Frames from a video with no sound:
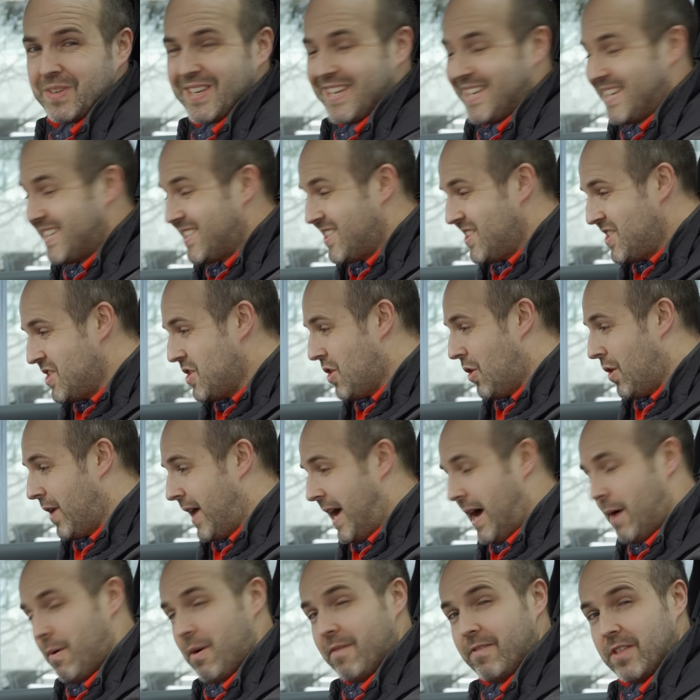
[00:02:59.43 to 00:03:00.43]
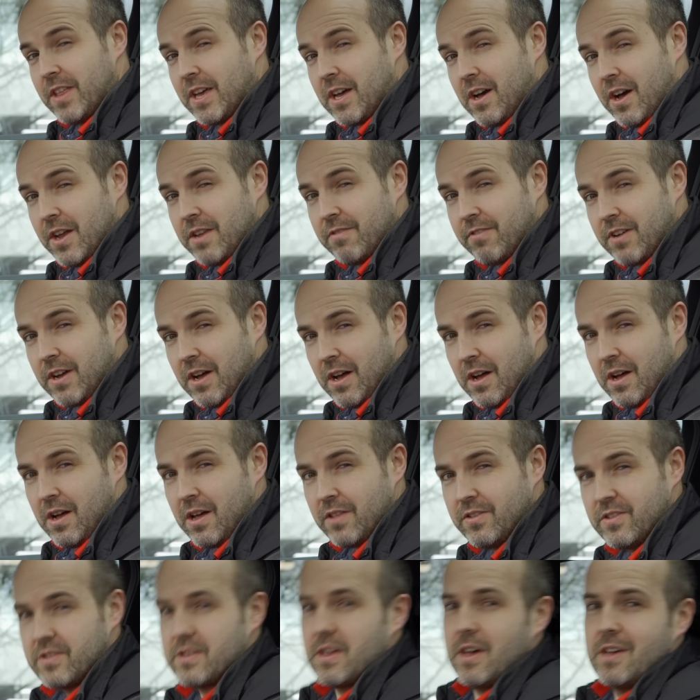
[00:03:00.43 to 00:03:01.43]
it is not, however, the kind of car
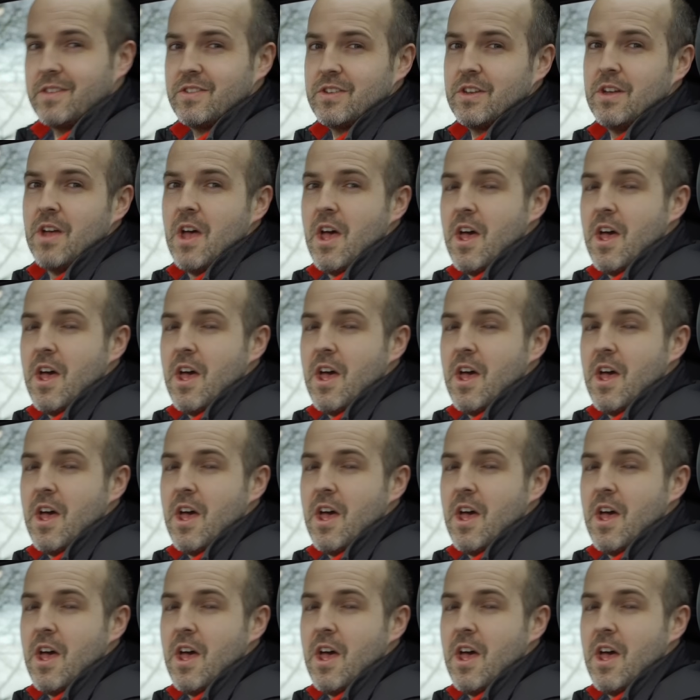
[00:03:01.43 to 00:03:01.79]
that's going to